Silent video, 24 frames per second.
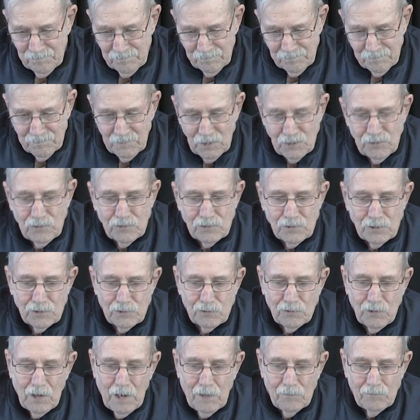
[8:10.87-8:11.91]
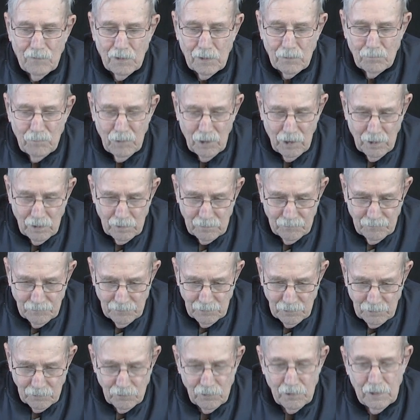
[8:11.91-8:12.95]
And this is a traveling block for
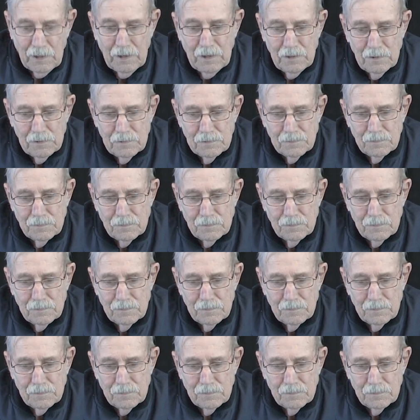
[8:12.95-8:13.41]
a crane.